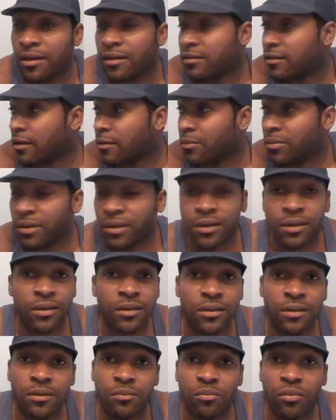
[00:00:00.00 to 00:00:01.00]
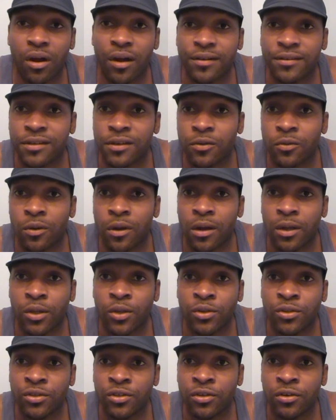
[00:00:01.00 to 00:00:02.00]
as I've been browsing around
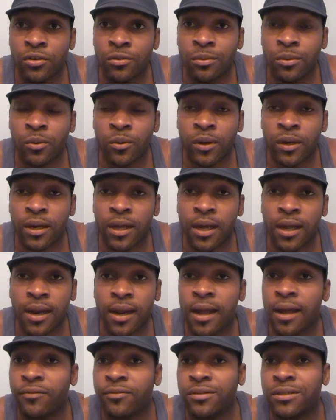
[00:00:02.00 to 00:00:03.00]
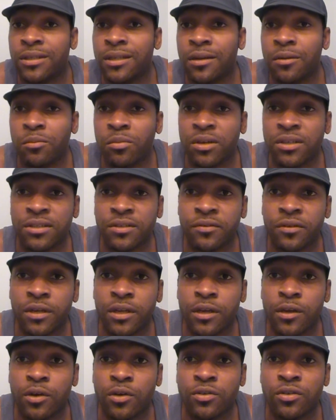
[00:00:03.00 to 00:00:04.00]
YouTube and whatnot, I haven't seen a bunch of
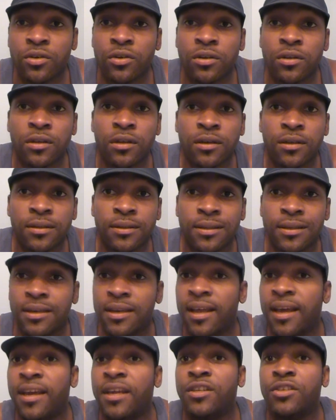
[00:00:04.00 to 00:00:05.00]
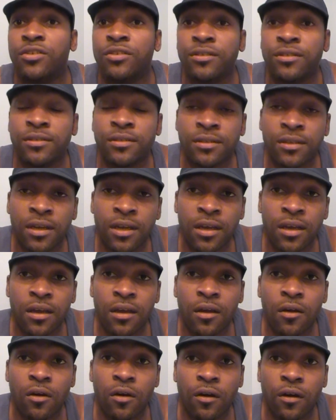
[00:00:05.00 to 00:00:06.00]
videos on the dangers
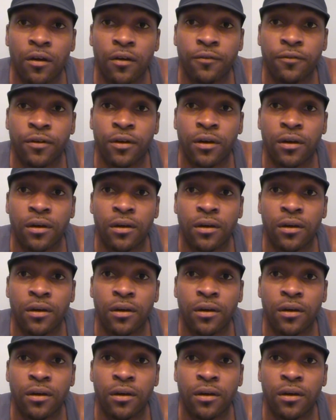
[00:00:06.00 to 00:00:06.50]
of